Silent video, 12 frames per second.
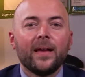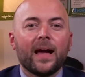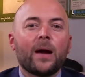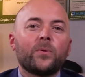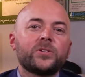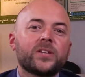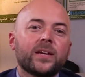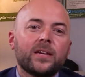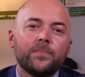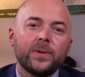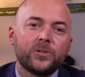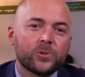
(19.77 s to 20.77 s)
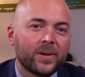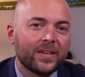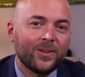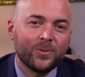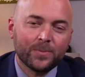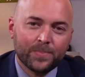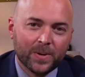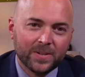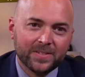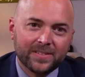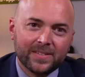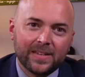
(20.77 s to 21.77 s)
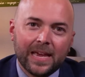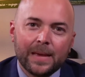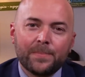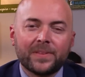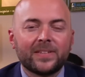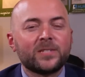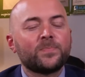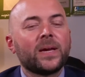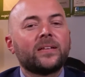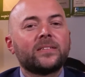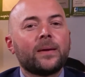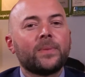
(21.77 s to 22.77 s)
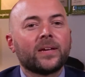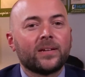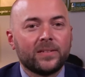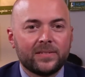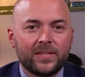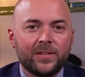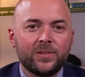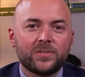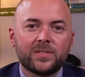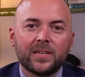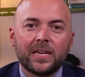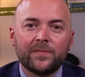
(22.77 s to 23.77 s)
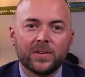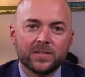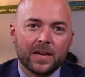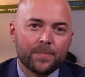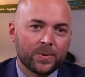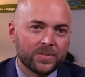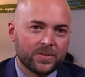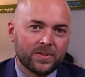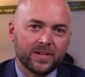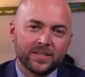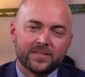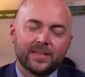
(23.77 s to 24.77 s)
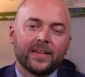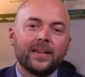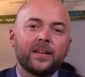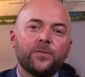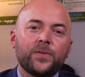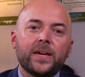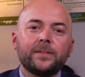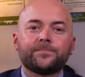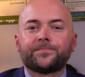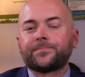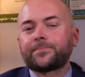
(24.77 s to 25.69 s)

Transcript: I wish I could be joining you in person today, but this pandemic continues to give us opportunities to innovate